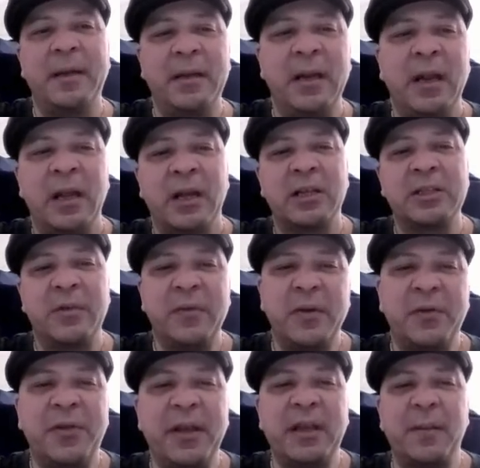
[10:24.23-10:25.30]
mean, because if you
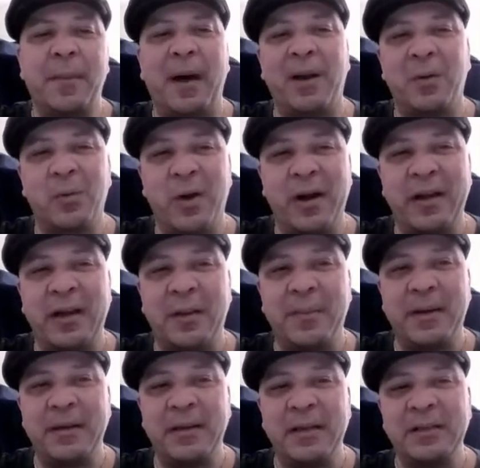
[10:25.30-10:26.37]
think about it, right? I
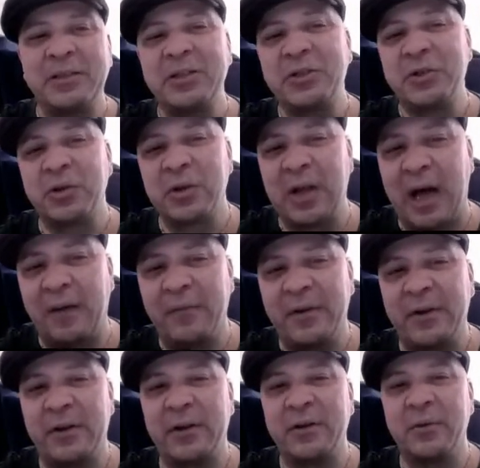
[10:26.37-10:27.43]
mean, this is your
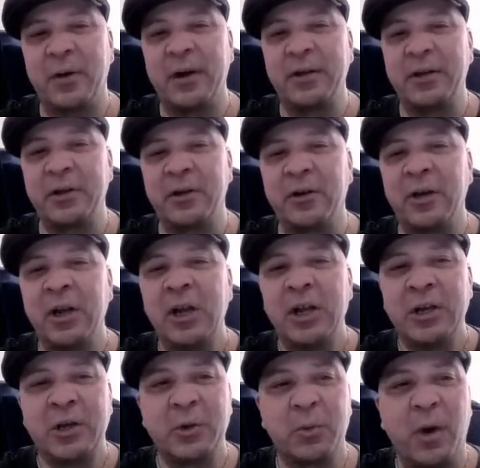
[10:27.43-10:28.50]
livelihood, right? You're
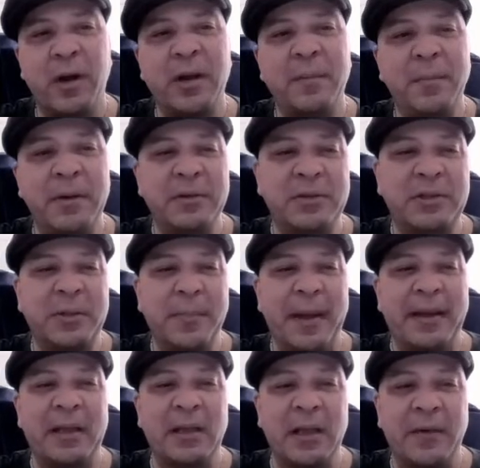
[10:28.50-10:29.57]
writing music to
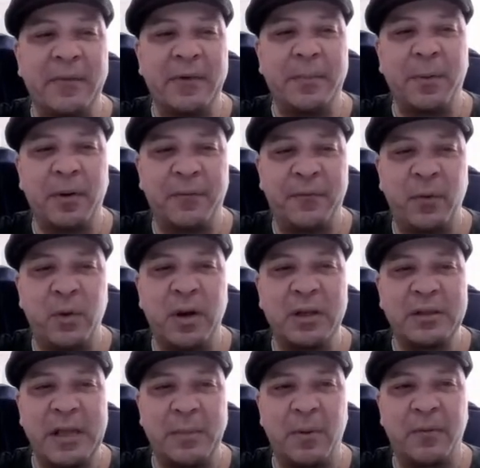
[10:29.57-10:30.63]
make a living, to put food on
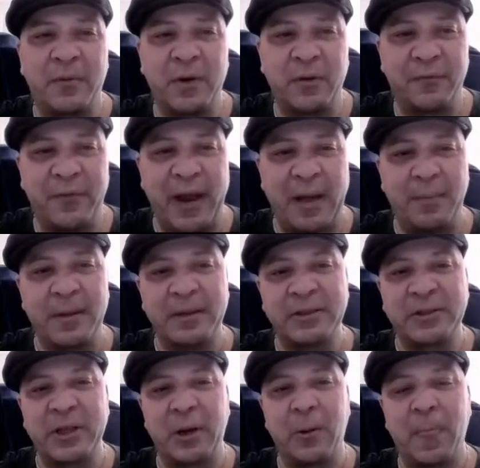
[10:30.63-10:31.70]
the table for your family.
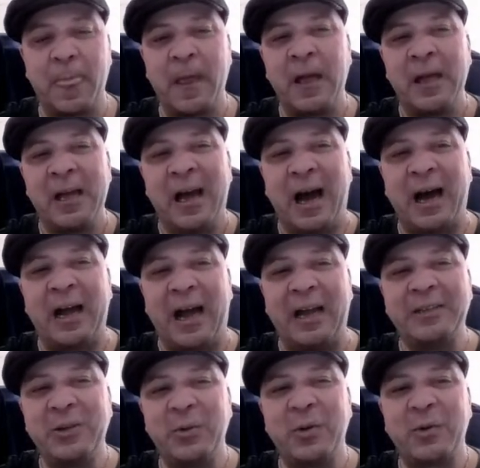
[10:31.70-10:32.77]
So
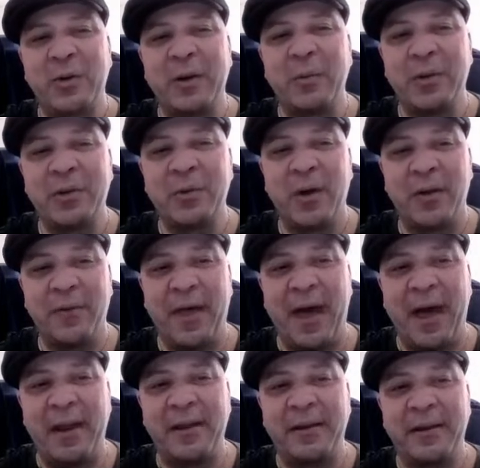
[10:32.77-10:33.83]
I do agree with you on
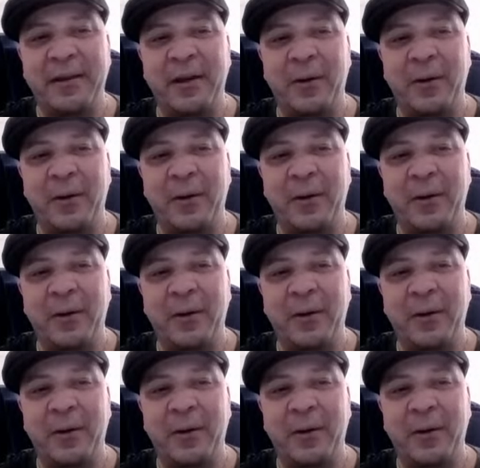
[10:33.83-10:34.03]
that,